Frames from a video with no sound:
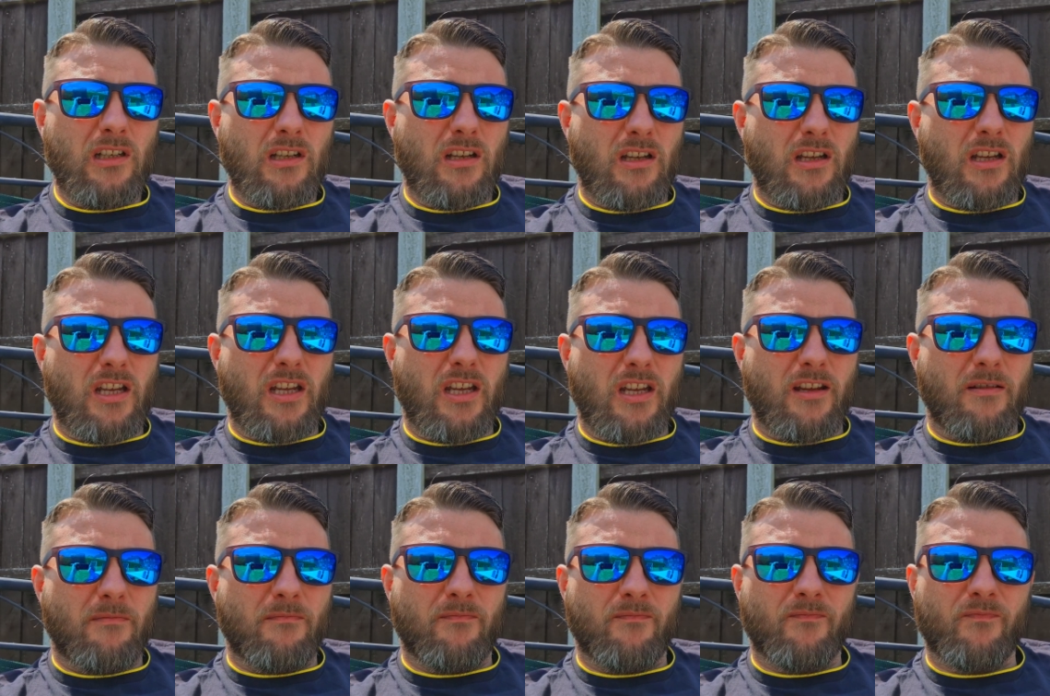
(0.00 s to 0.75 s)

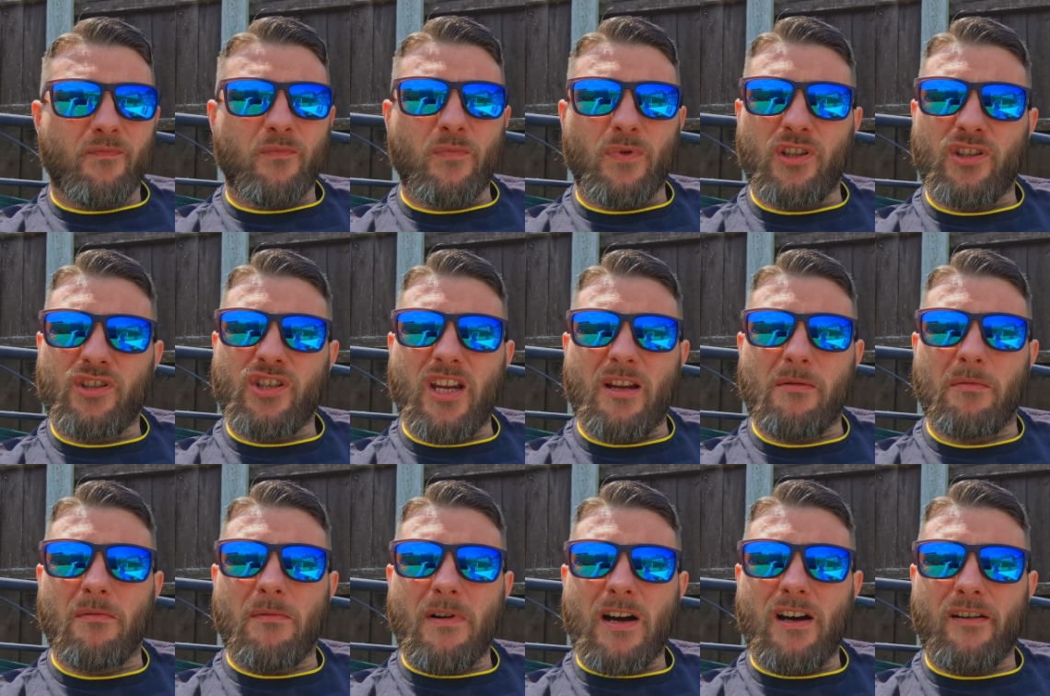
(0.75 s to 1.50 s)
with the same
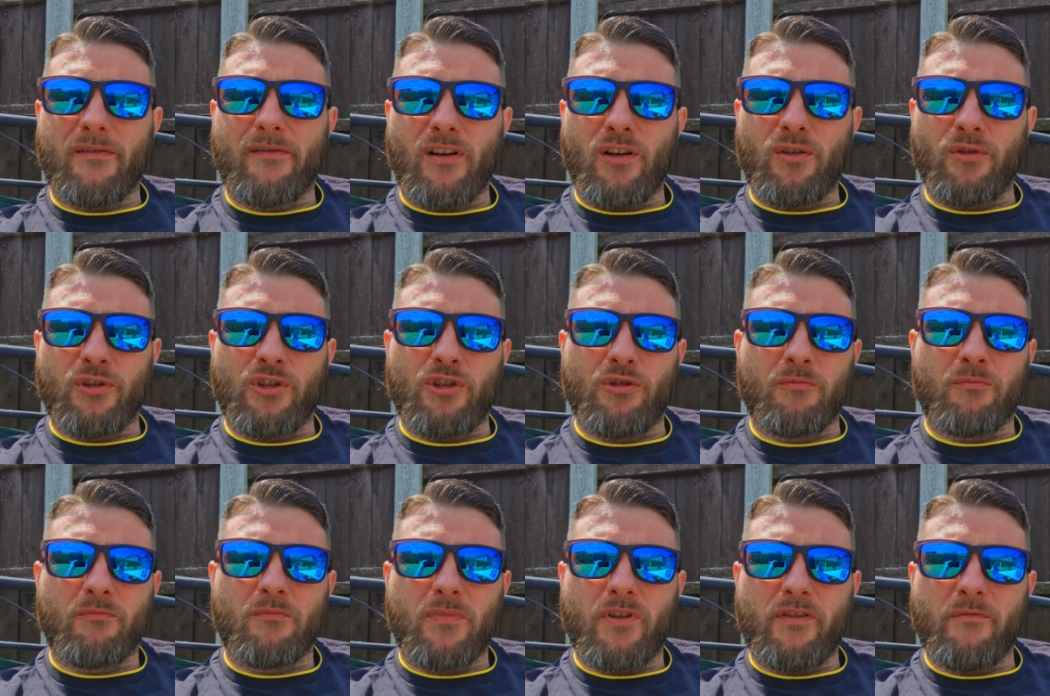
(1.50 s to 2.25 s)
amount of volume
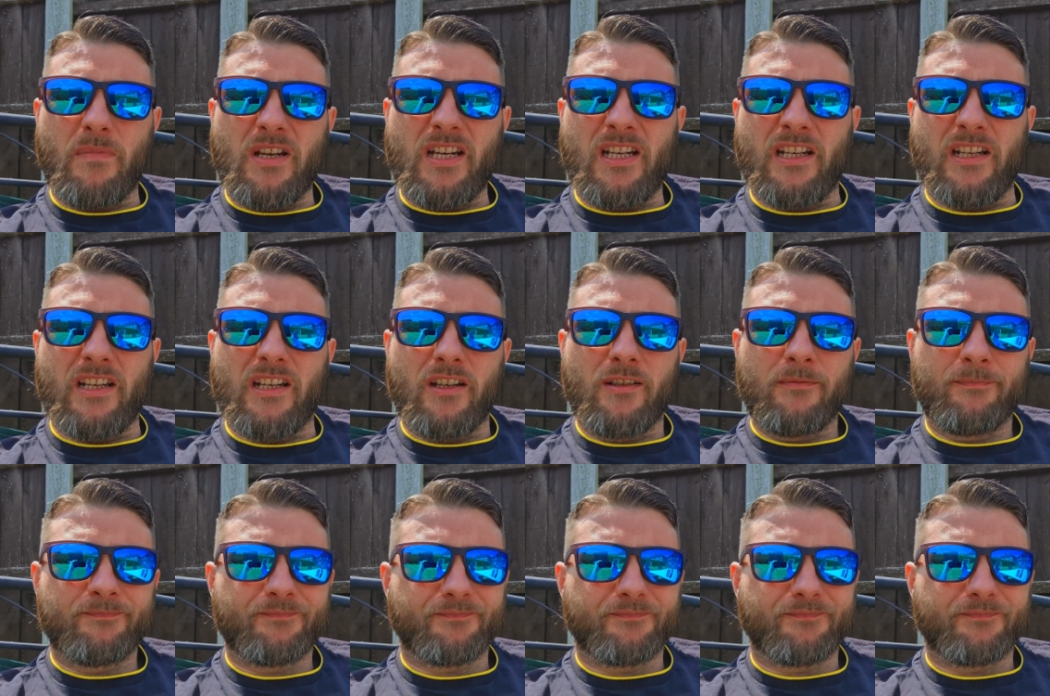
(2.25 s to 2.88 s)
of media.